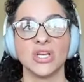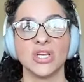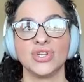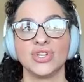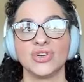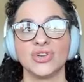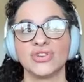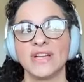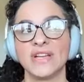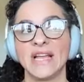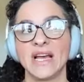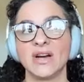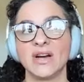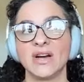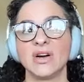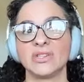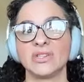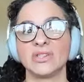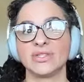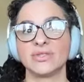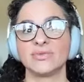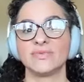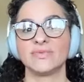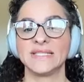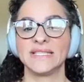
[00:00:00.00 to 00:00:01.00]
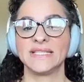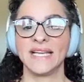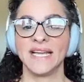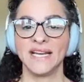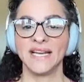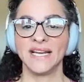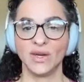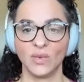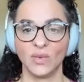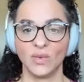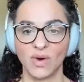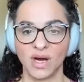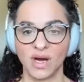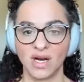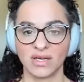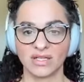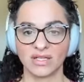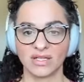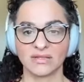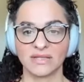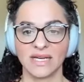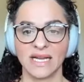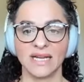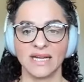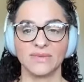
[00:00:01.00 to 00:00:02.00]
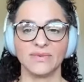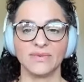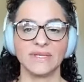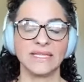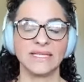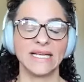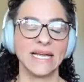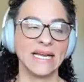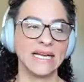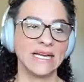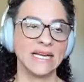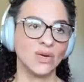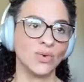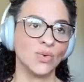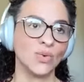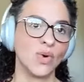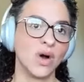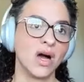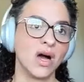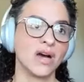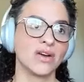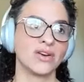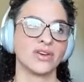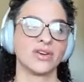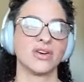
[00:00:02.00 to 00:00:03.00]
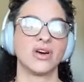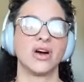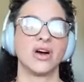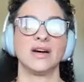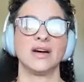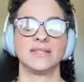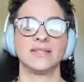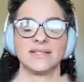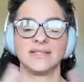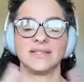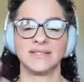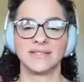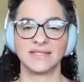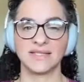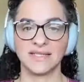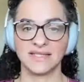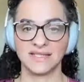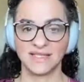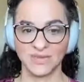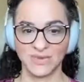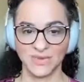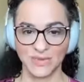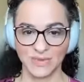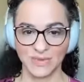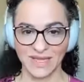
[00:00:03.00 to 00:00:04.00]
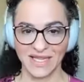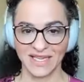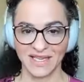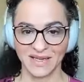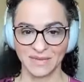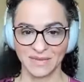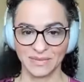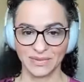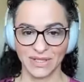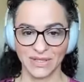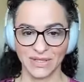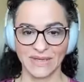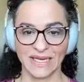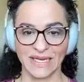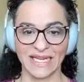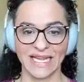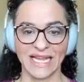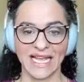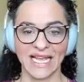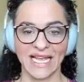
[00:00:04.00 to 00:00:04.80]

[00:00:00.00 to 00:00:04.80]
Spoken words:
You're now also retaining water, and retaining water causes its own thing in bloating.